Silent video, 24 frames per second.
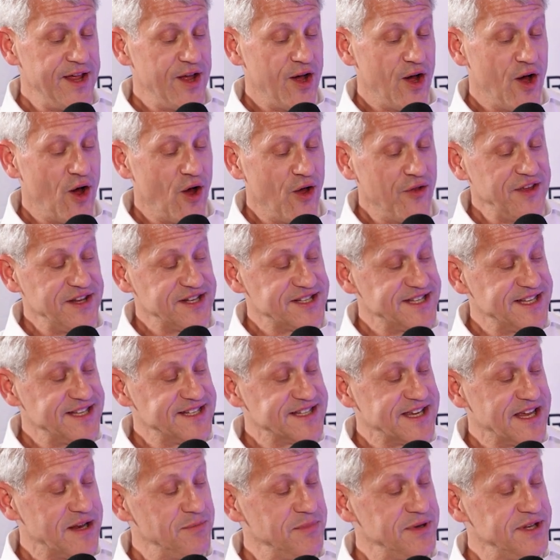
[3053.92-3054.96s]
All these
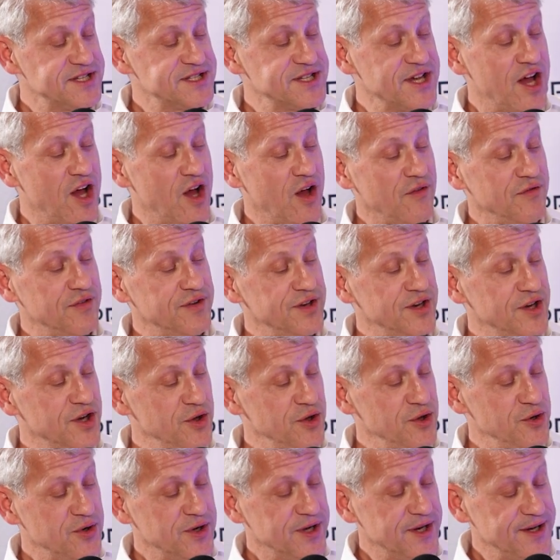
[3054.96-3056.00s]
things can be solved. You know,
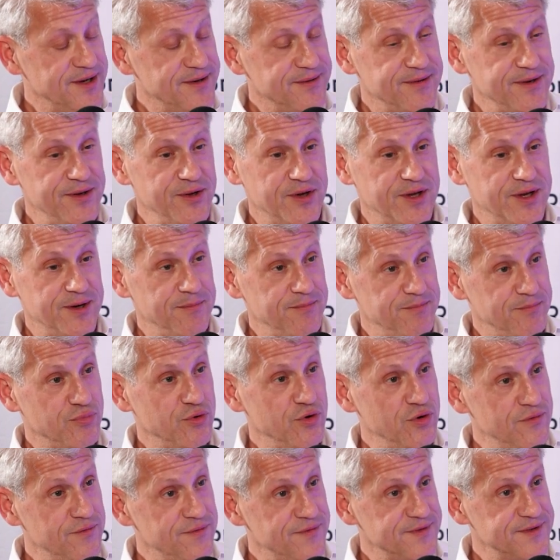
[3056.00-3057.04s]
you can
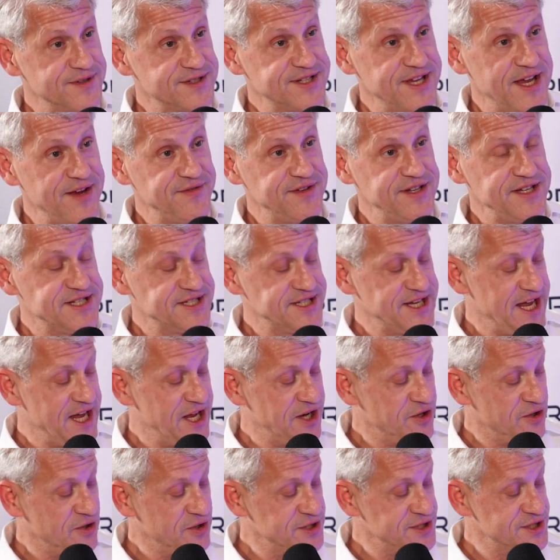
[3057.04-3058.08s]
improve safety
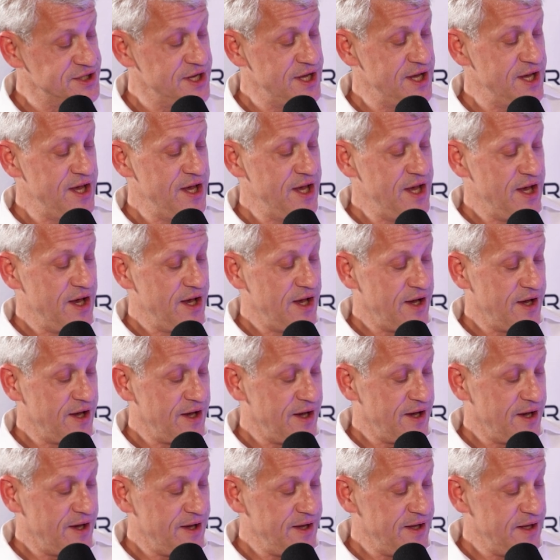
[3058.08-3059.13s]
standards.
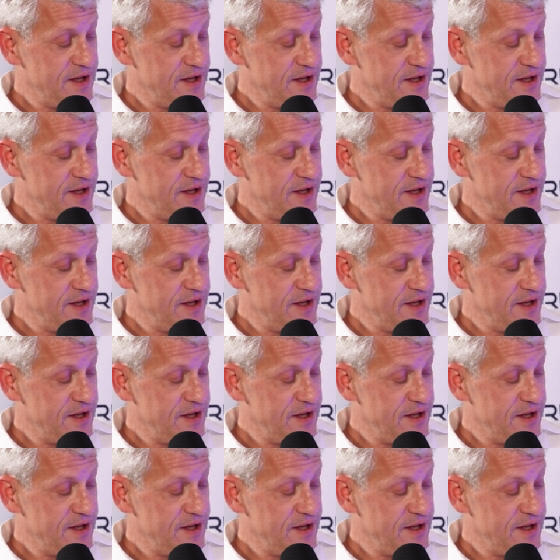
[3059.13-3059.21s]
You